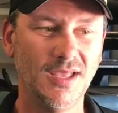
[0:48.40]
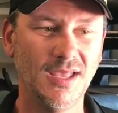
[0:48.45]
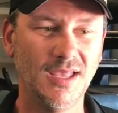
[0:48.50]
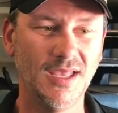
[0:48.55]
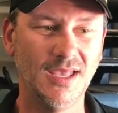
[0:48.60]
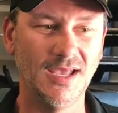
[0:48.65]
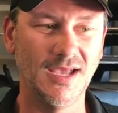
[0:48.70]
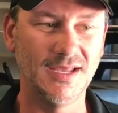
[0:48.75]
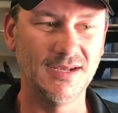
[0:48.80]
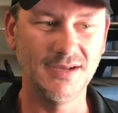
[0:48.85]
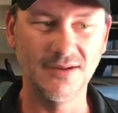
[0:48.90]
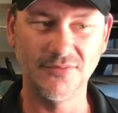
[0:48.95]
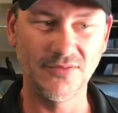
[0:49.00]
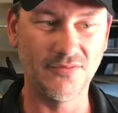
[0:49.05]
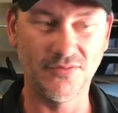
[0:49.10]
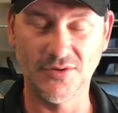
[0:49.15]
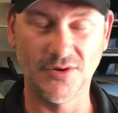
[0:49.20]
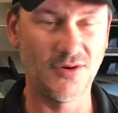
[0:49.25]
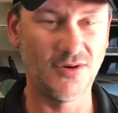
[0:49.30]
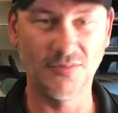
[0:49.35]
I had never
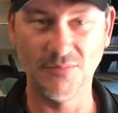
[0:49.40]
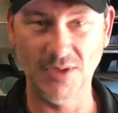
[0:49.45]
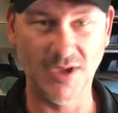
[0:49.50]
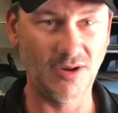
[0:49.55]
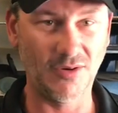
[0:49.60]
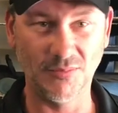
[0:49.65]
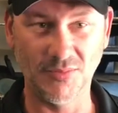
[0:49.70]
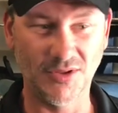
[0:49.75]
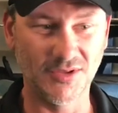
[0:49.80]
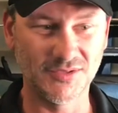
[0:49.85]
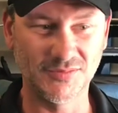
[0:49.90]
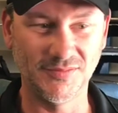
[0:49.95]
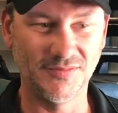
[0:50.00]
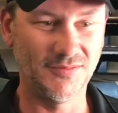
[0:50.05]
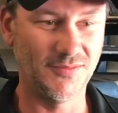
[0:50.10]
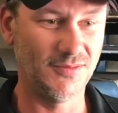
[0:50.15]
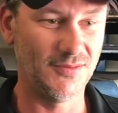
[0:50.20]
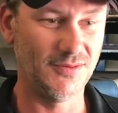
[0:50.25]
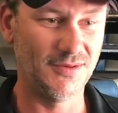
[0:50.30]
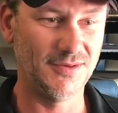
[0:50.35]
even heard of BattleBots
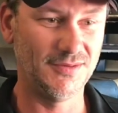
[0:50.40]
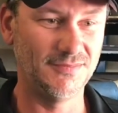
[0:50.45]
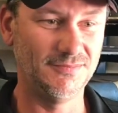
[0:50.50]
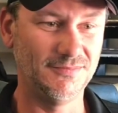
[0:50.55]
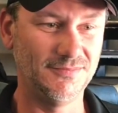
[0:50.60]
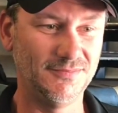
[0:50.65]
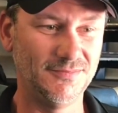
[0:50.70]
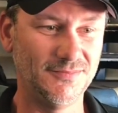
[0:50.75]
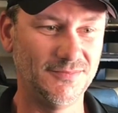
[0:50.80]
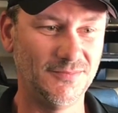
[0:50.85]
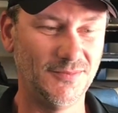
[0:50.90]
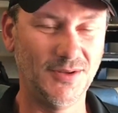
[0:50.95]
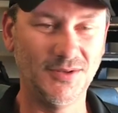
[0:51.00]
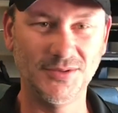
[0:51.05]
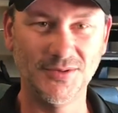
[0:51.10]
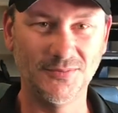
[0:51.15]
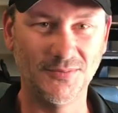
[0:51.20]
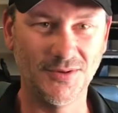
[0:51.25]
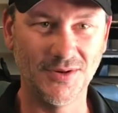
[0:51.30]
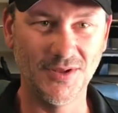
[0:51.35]
before and
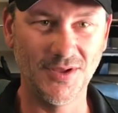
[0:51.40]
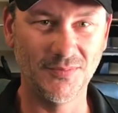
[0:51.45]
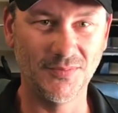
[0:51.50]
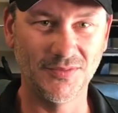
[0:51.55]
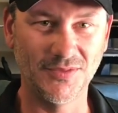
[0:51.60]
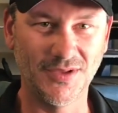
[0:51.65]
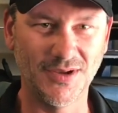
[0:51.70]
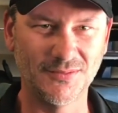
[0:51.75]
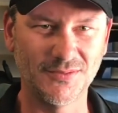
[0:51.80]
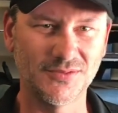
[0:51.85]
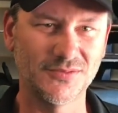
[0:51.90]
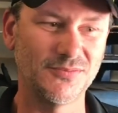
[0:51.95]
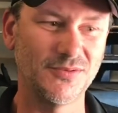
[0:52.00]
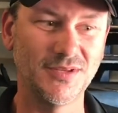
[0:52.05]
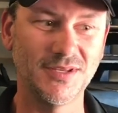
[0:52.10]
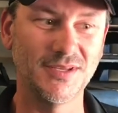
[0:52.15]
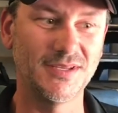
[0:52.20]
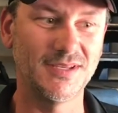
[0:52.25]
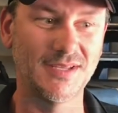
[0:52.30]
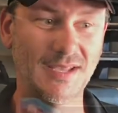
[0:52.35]
welded one up and thought it was
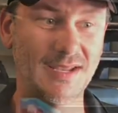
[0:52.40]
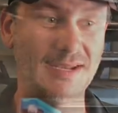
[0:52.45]
really kind of